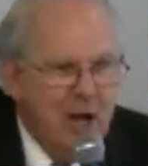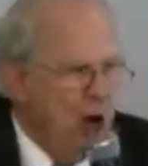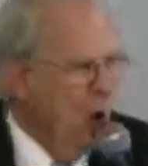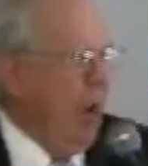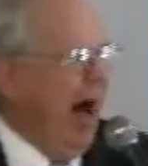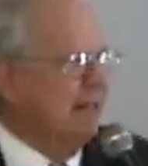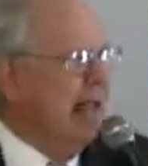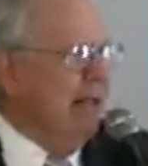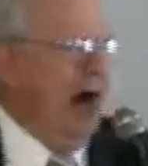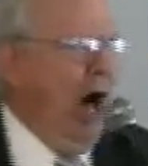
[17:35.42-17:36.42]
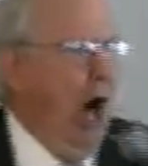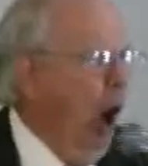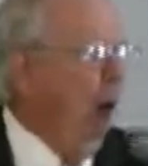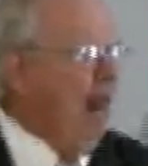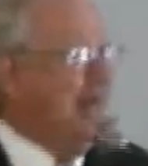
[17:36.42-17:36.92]
who was the
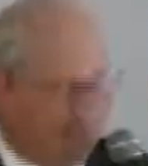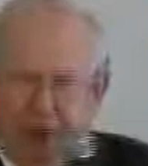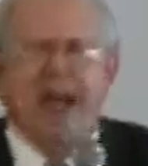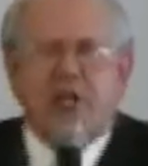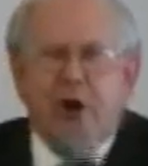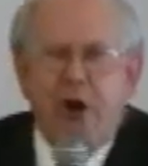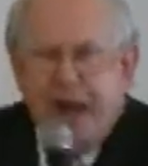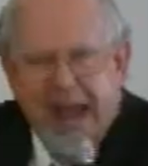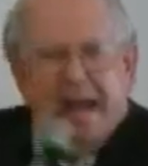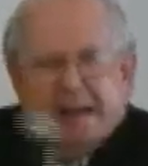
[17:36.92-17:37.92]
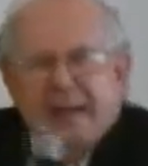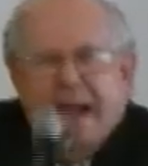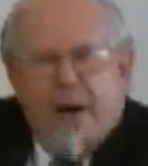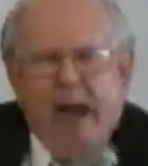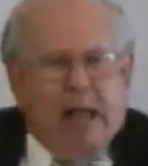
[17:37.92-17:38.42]
holiest preacher in
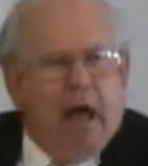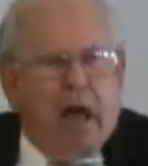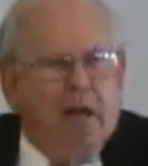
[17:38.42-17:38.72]
America.